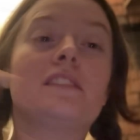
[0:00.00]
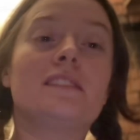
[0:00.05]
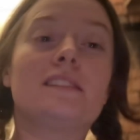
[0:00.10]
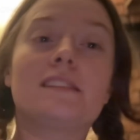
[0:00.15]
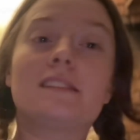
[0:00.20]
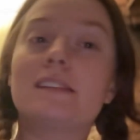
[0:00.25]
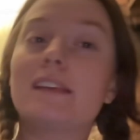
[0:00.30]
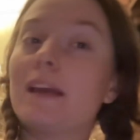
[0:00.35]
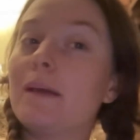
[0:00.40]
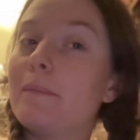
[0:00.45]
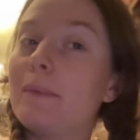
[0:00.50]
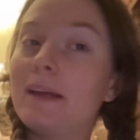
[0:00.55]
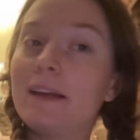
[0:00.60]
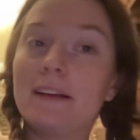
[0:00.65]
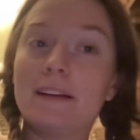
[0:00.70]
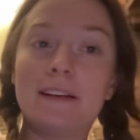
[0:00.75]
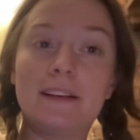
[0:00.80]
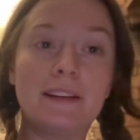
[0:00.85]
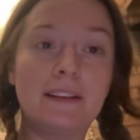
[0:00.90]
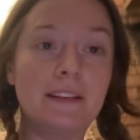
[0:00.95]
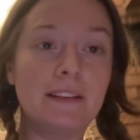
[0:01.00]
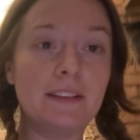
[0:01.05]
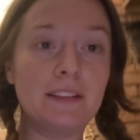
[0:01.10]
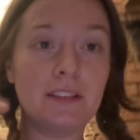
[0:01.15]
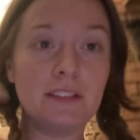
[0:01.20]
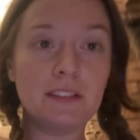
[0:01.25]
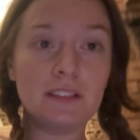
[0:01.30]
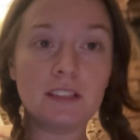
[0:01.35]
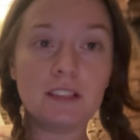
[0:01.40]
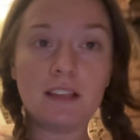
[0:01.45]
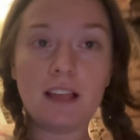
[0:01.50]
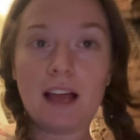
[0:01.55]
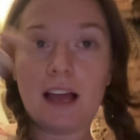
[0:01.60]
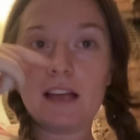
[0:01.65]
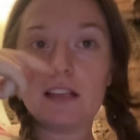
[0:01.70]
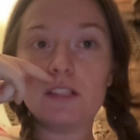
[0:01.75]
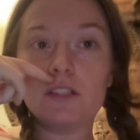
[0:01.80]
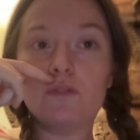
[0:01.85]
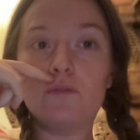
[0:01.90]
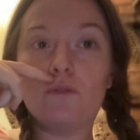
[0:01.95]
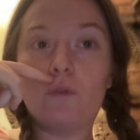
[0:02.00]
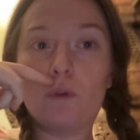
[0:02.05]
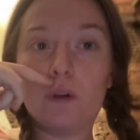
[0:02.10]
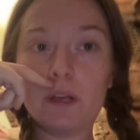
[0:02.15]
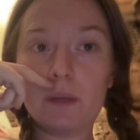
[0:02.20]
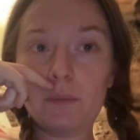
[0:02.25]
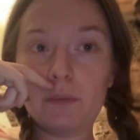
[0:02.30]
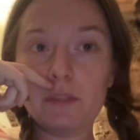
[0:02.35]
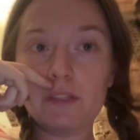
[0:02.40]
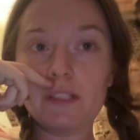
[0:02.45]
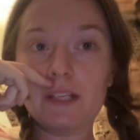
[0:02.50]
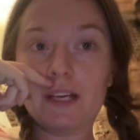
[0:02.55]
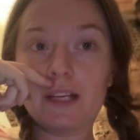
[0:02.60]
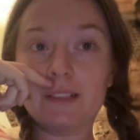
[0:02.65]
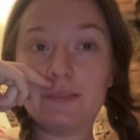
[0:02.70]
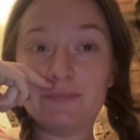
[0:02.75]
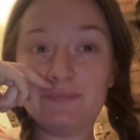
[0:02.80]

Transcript: skimming the last 40%,